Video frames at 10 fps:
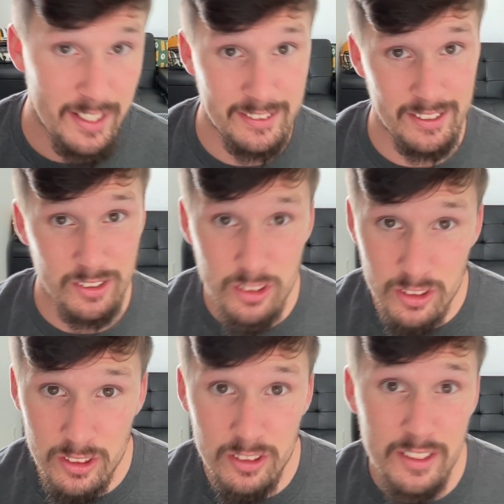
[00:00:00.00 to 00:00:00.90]
Is it
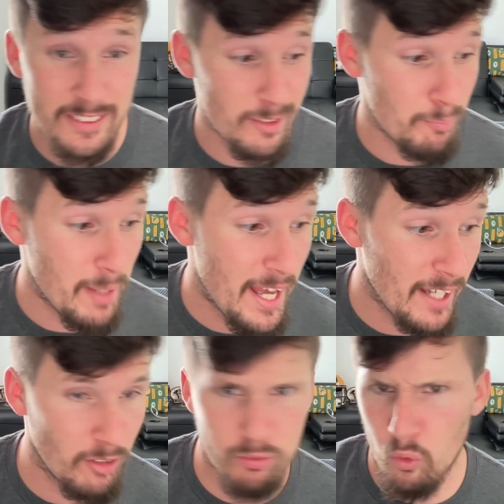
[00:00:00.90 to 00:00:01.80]
good? Is it
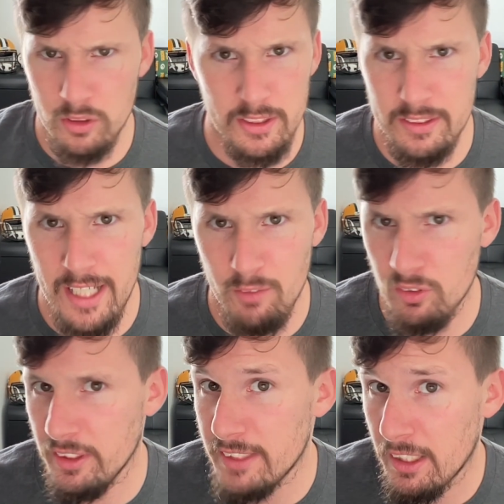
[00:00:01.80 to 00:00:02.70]
bad? Of course, it's not
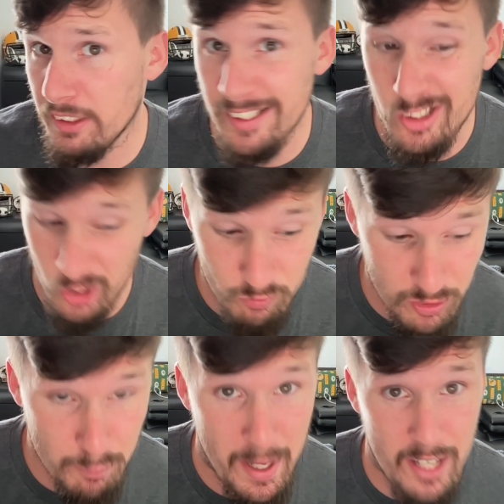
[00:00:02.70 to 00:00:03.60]
really technically good for
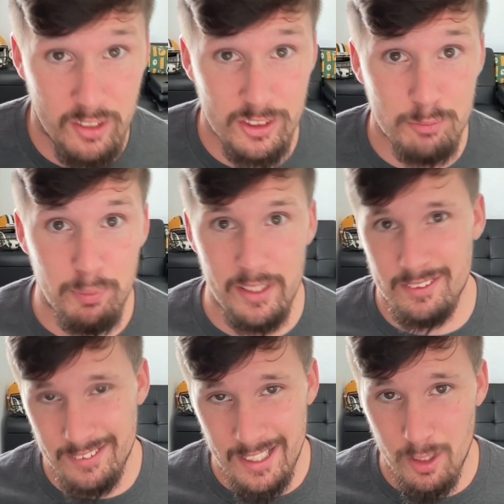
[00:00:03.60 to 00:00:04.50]
the Packers, but
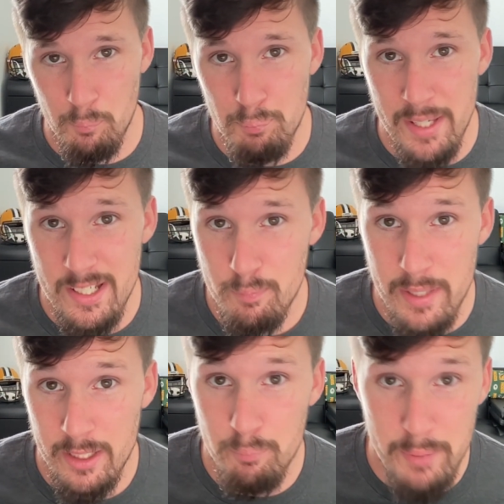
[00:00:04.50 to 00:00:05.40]
it's not a big
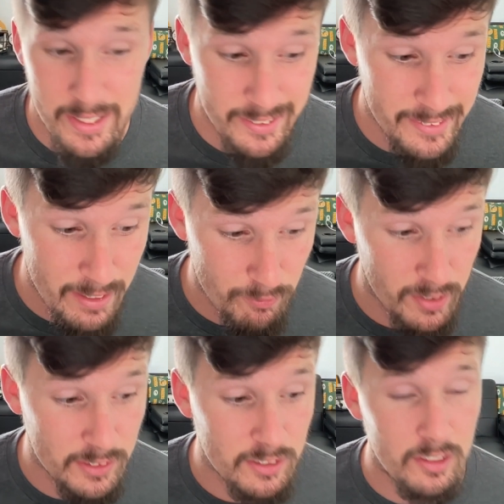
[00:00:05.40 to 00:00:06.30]

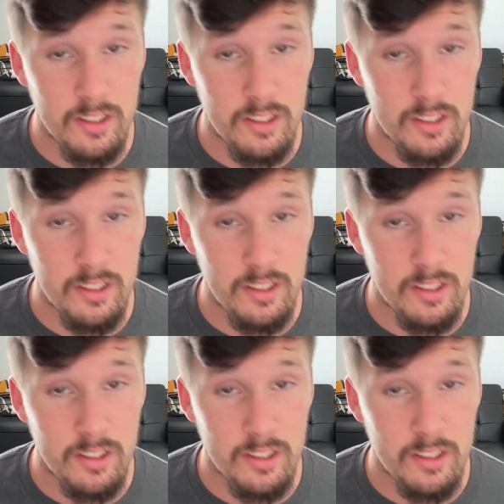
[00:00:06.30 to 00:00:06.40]
difference.